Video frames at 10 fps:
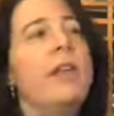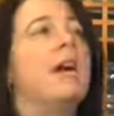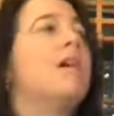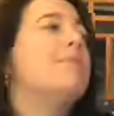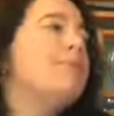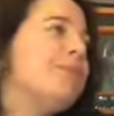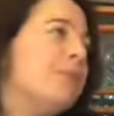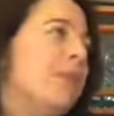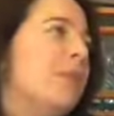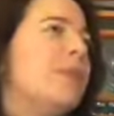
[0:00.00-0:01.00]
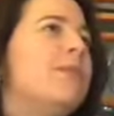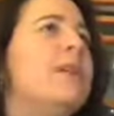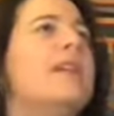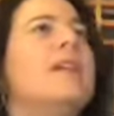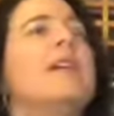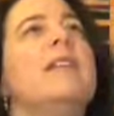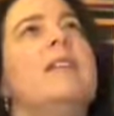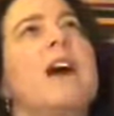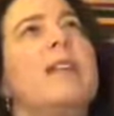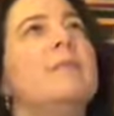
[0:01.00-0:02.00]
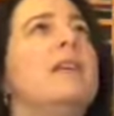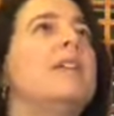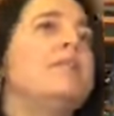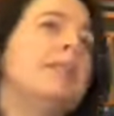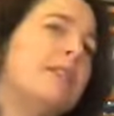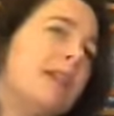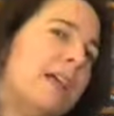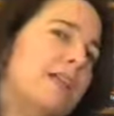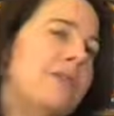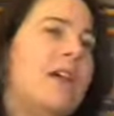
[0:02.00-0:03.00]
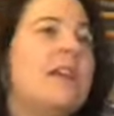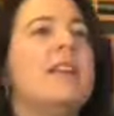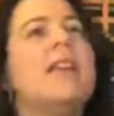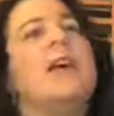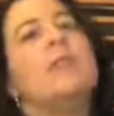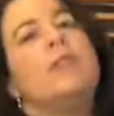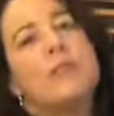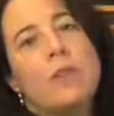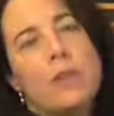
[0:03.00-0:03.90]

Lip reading: If a document got misclassified and now it's